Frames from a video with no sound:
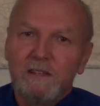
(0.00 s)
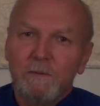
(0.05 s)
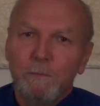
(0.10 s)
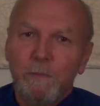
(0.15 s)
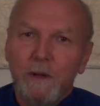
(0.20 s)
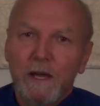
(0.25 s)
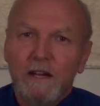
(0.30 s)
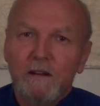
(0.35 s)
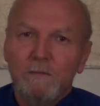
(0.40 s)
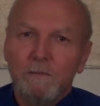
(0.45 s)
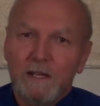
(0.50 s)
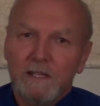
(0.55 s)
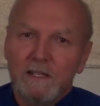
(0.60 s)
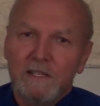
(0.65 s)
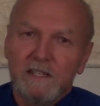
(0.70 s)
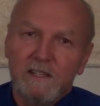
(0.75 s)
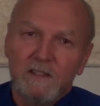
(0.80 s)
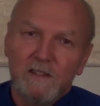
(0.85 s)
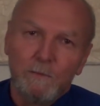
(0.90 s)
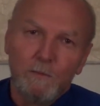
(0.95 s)

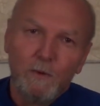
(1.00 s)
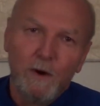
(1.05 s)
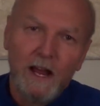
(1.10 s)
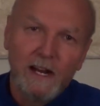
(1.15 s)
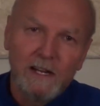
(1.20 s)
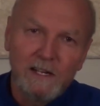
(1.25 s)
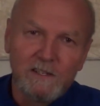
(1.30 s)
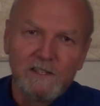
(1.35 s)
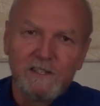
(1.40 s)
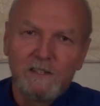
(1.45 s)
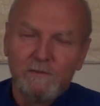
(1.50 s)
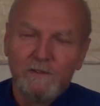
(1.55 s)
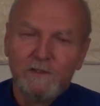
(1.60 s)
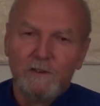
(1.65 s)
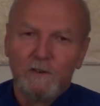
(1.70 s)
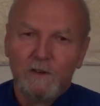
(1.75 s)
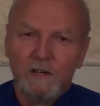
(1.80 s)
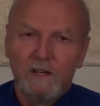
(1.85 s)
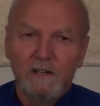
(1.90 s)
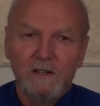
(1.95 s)
impediments in the practice of
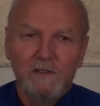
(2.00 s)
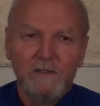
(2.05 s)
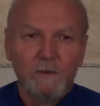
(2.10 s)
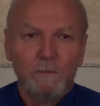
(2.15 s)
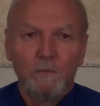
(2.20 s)
yoga and